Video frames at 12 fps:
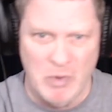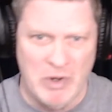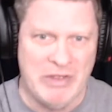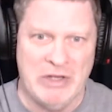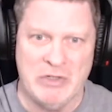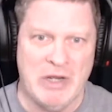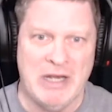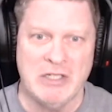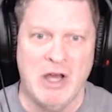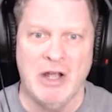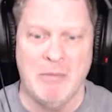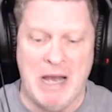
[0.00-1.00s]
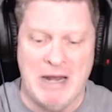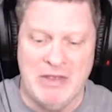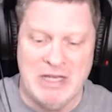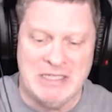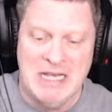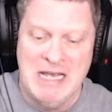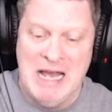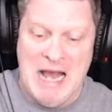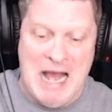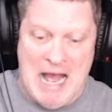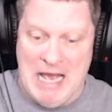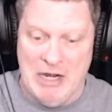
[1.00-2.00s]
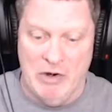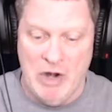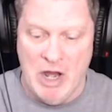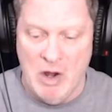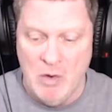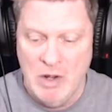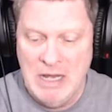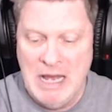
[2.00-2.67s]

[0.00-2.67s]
What are they trying to talk him out of this? I don't know.